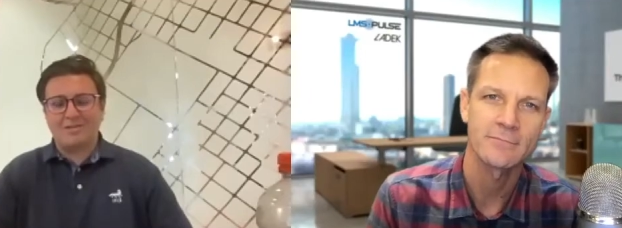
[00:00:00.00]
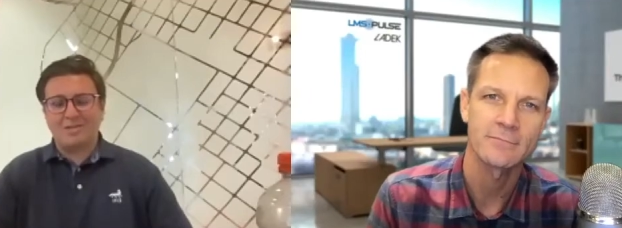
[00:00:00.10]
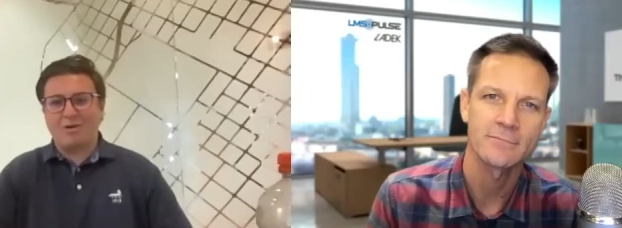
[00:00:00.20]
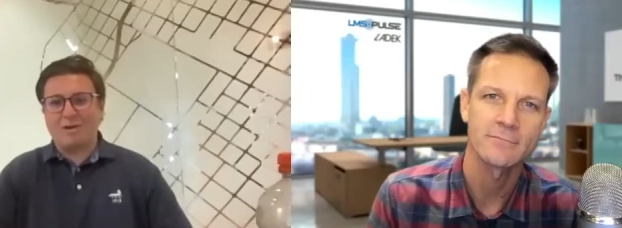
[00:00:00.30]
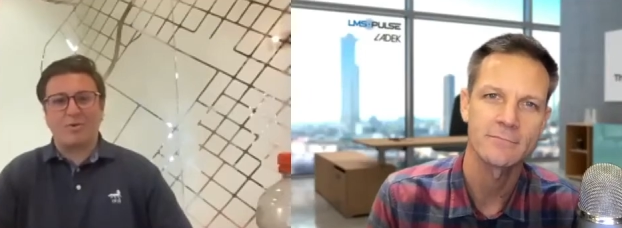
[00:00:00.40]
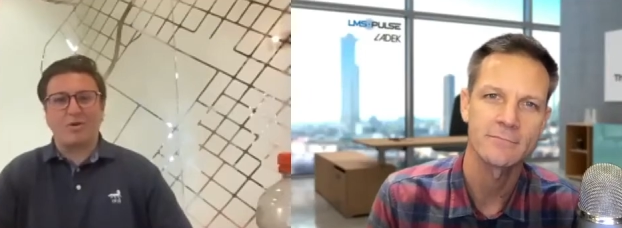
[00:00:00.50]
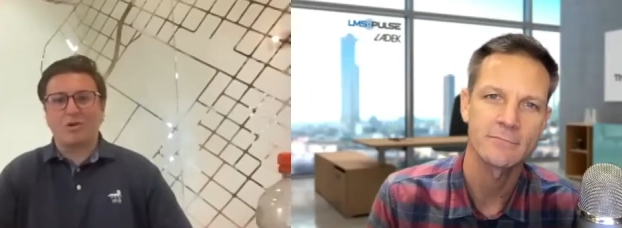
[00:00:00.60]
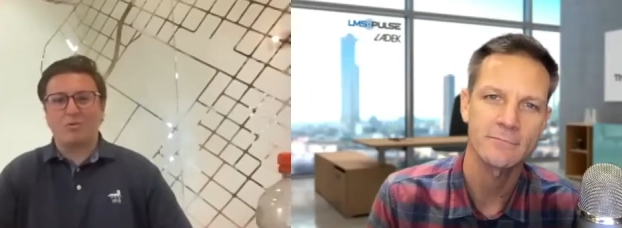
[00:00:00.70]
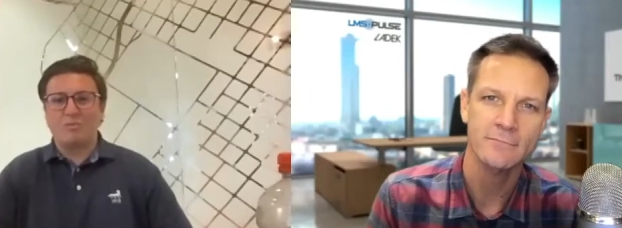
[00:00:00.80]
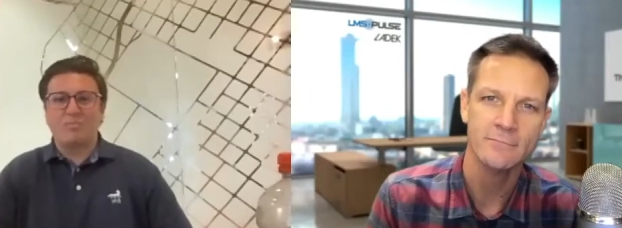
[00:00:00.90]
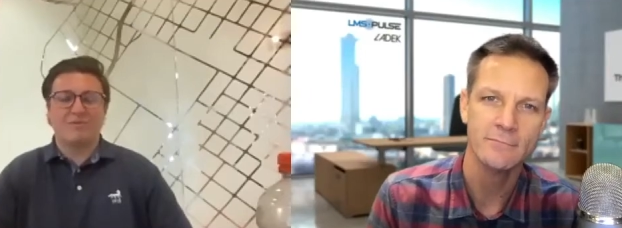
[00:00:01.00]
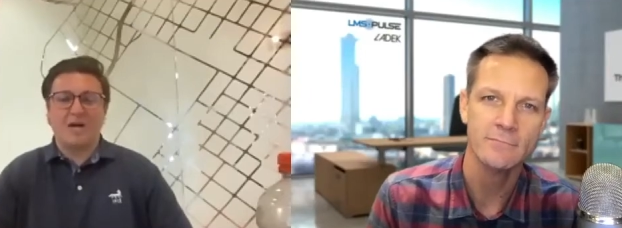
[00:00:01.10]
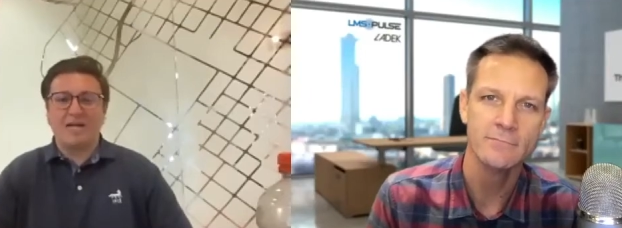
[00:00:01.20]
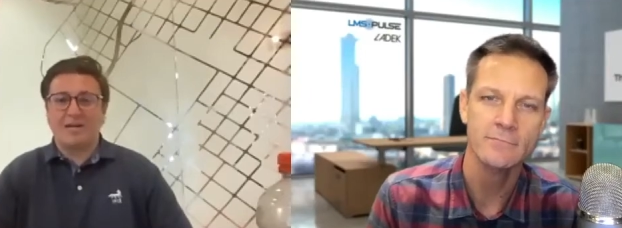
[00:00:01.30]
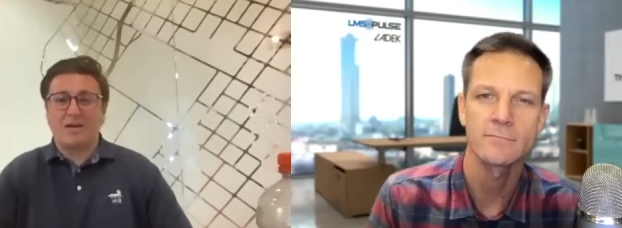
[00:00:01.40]
Speaker 1: so at Pearl, we provide
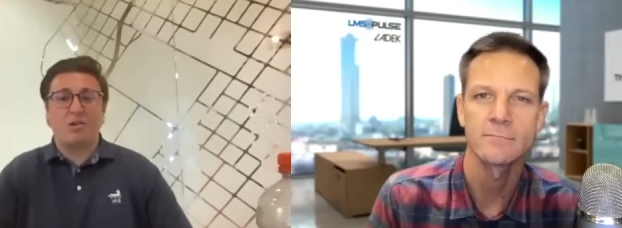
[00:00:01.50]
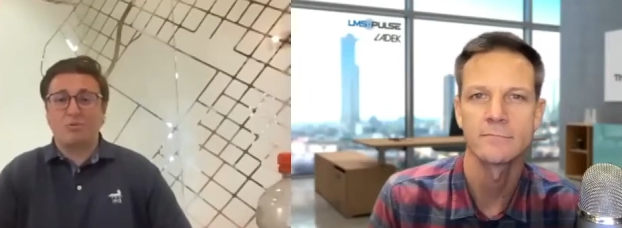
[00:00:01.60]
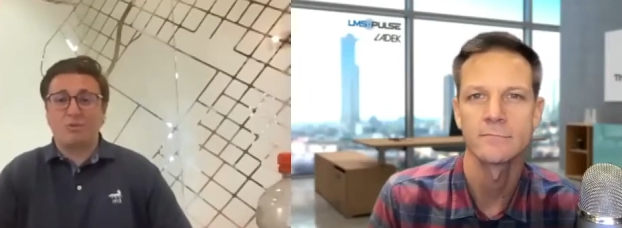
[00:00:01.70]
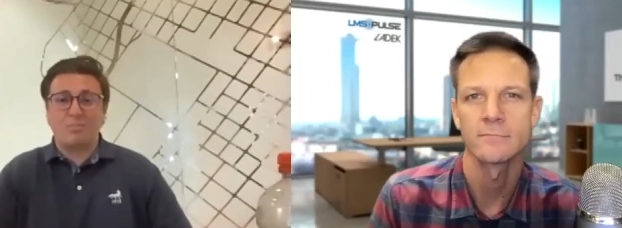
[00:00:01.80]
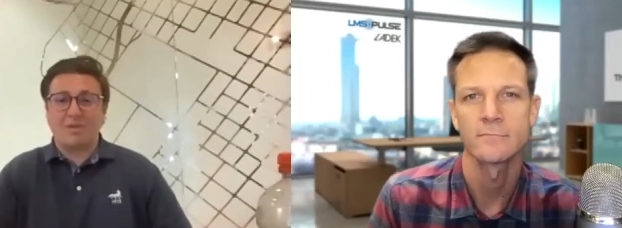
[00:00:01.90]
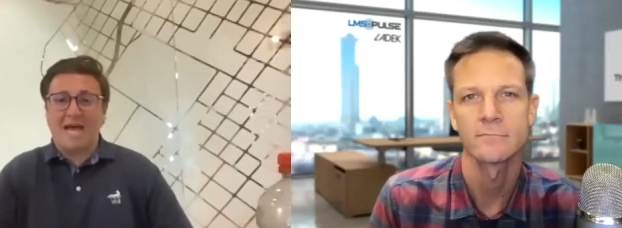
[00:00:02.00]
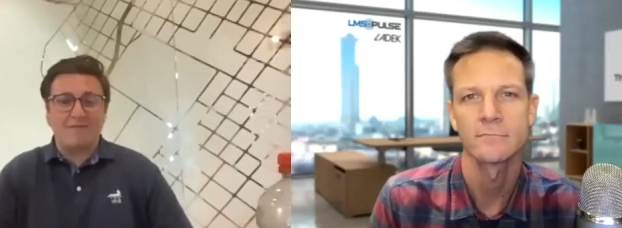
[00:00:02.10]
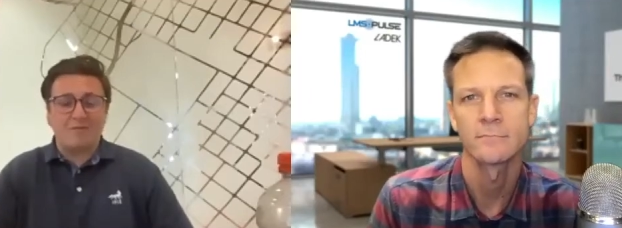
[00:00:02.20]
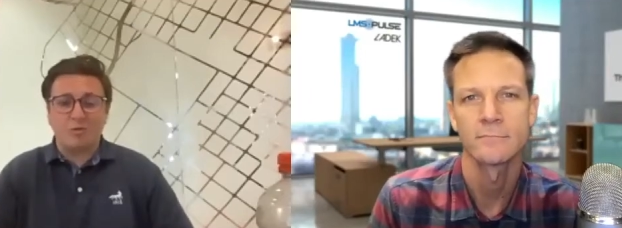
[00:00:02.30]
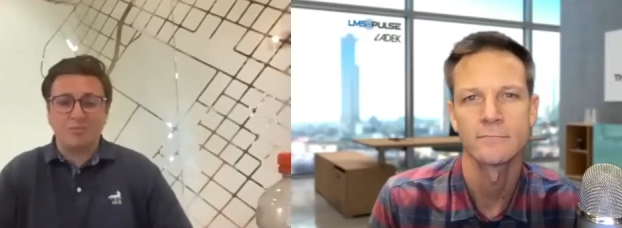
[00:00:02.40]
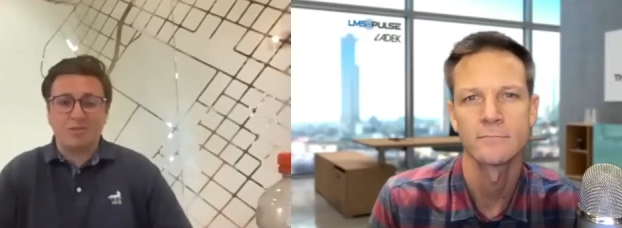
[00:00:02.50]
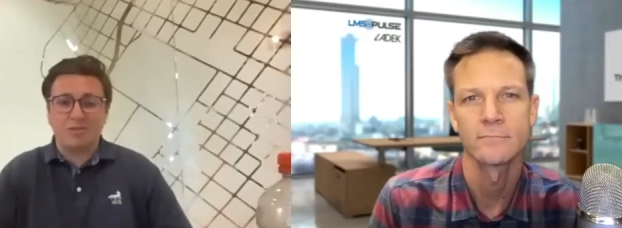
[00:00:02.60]
an all in one platform to